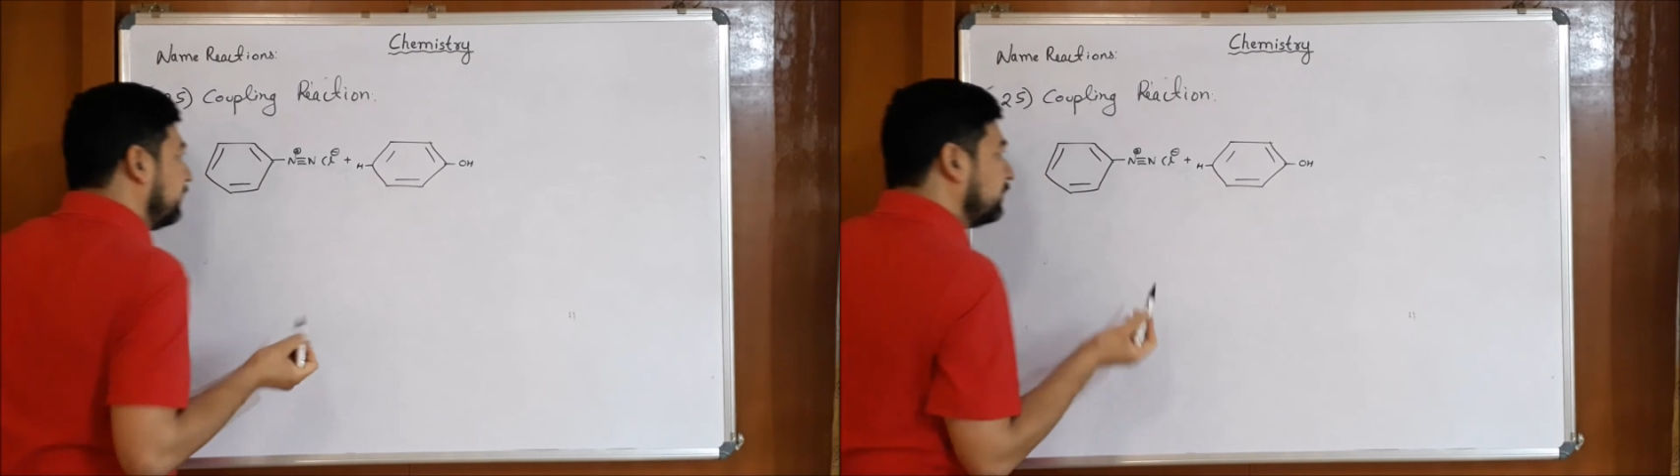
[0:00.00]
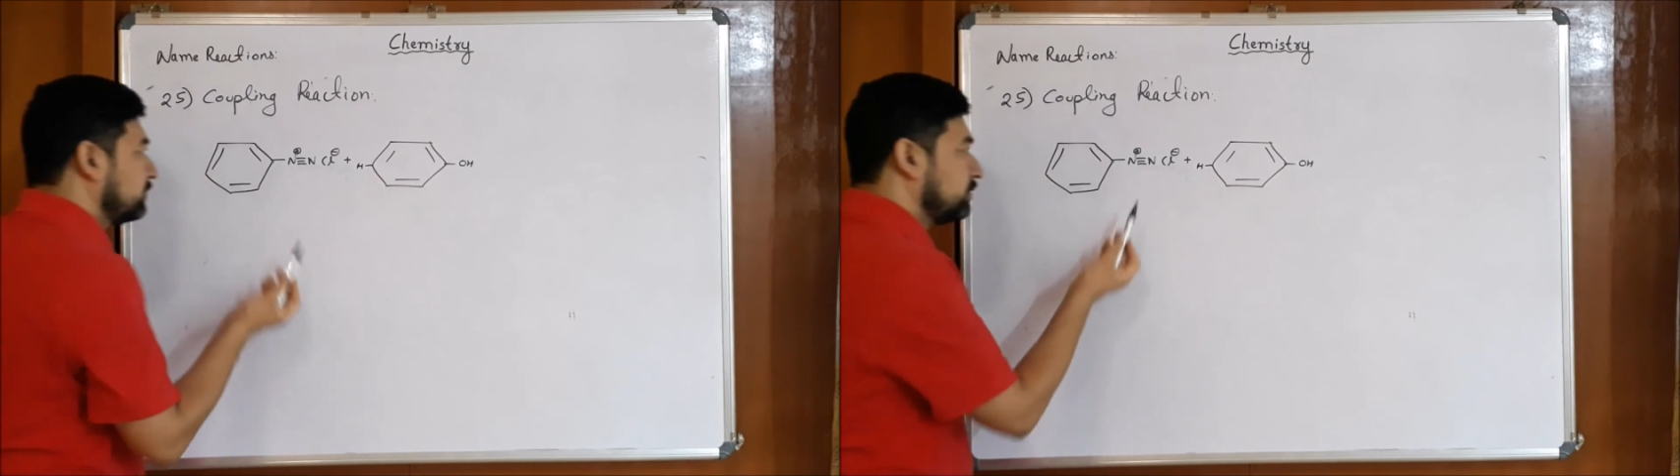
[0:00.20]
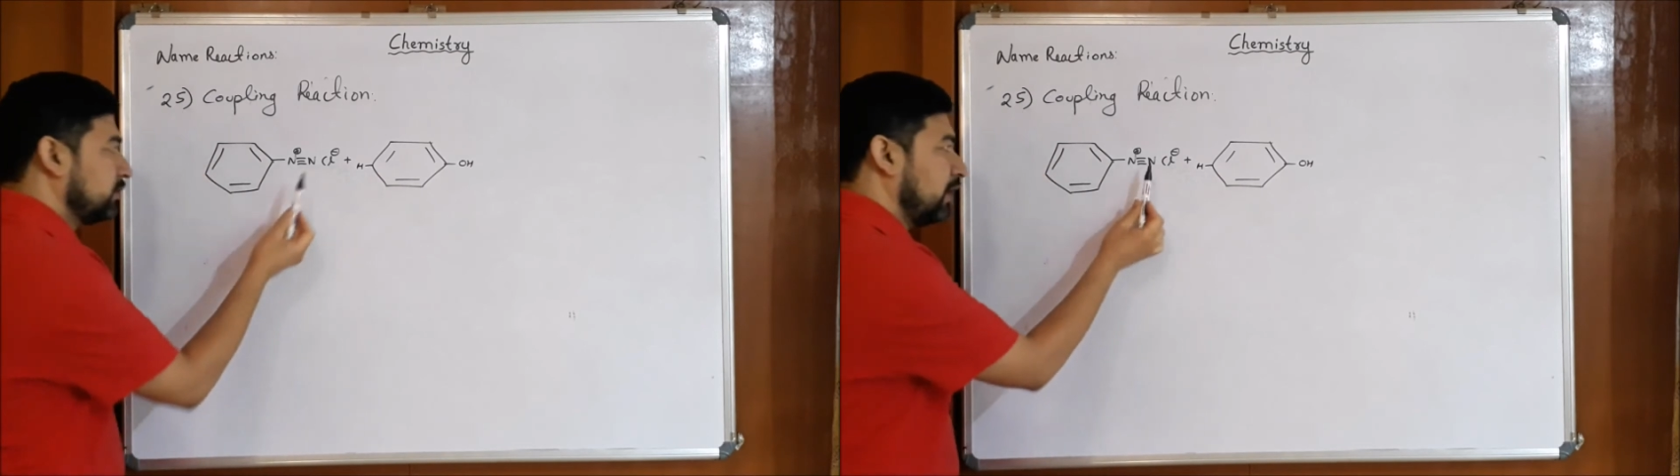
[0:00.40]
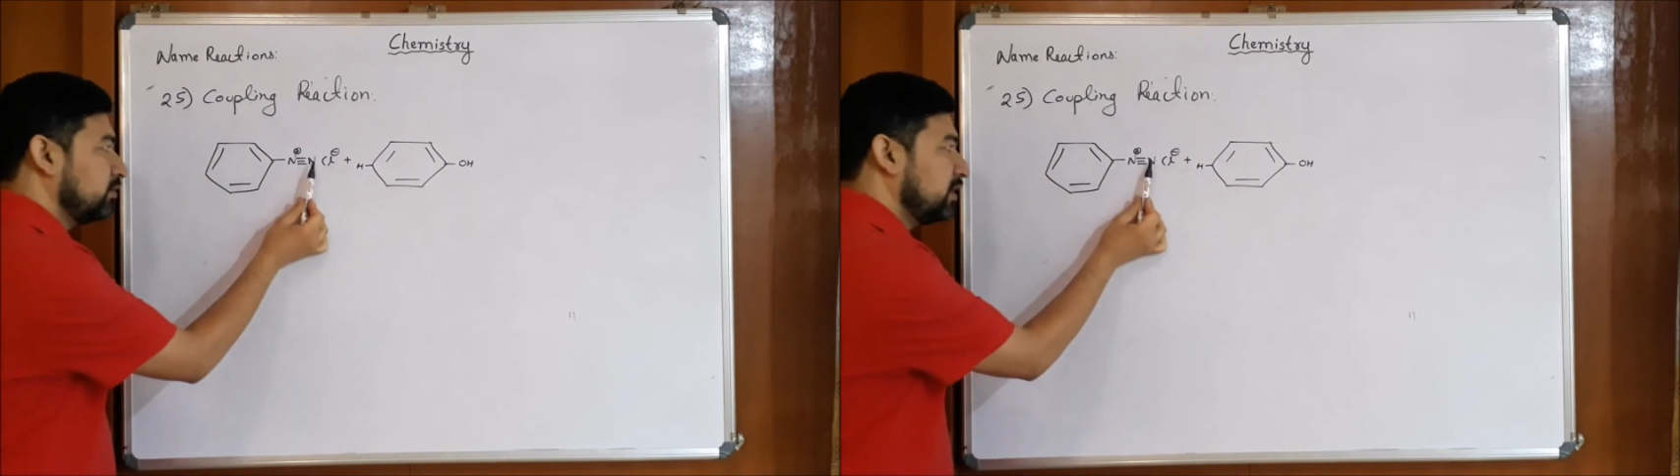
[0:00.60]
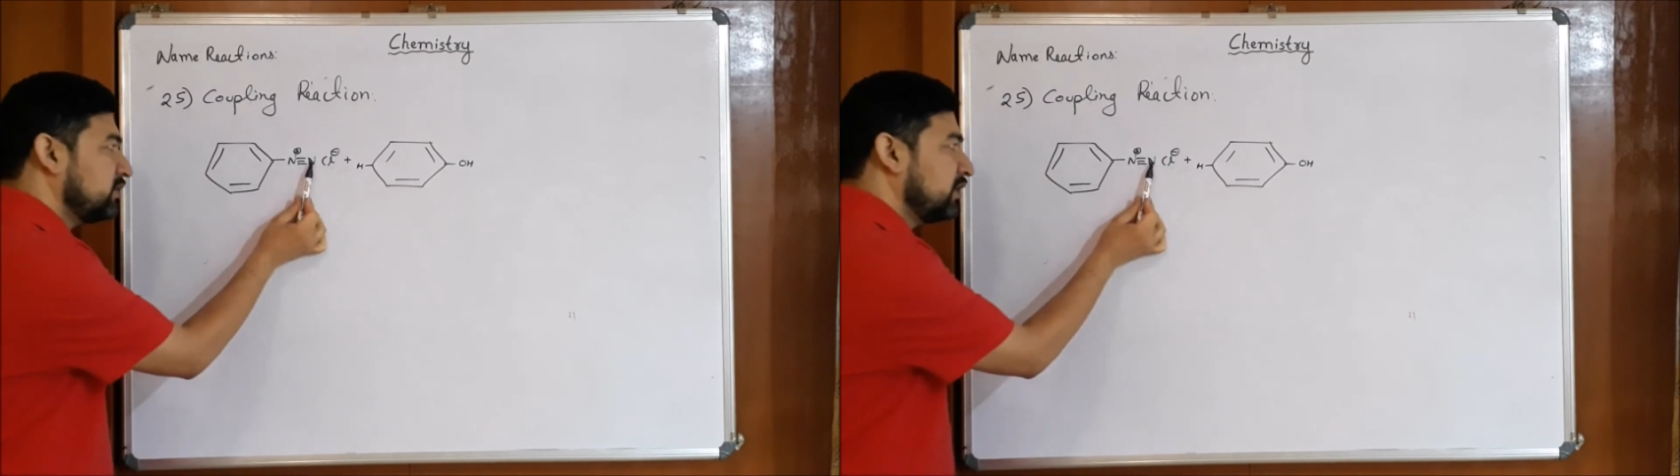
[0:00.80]
so now
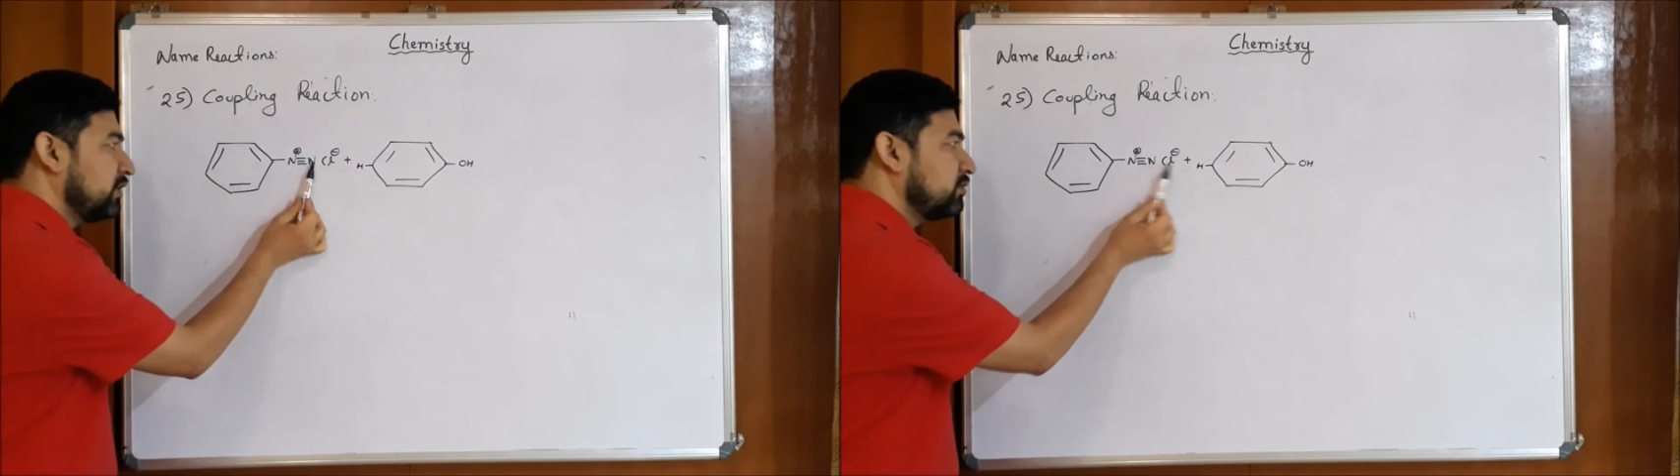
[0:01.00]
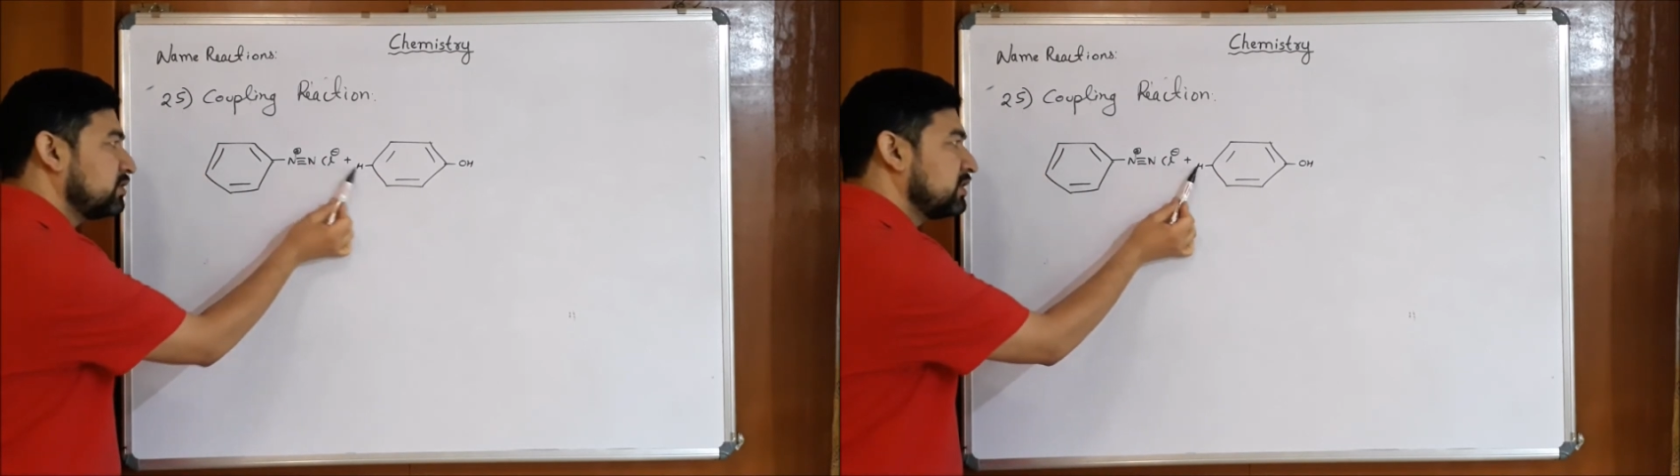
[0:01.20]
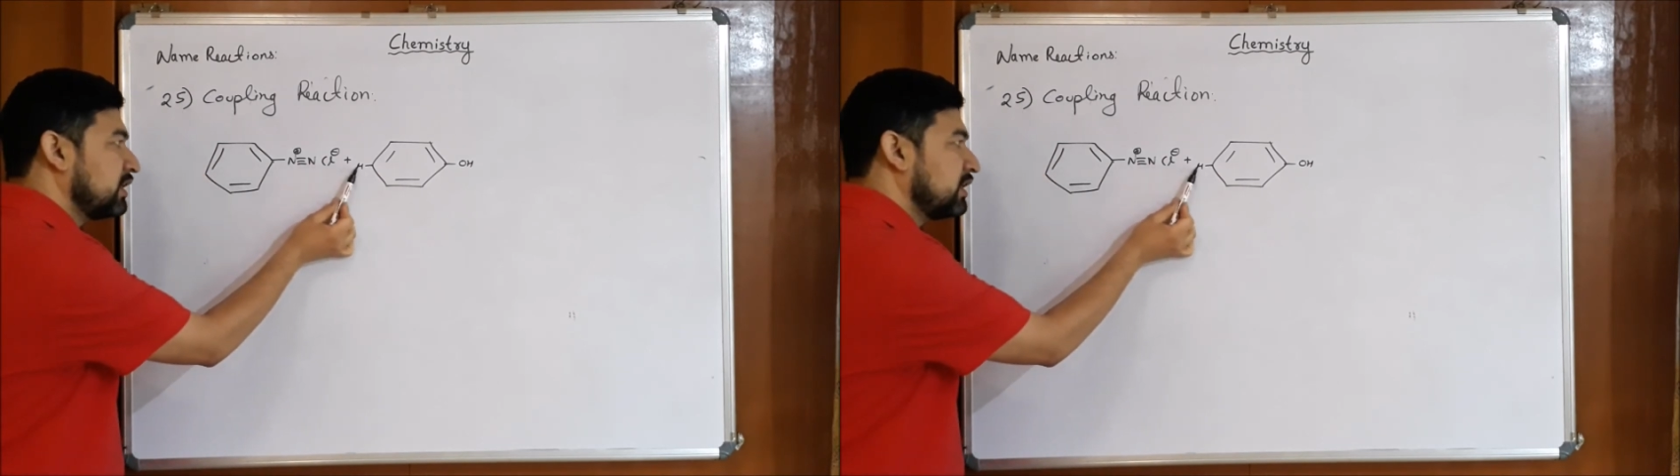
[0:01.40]
this nitrogen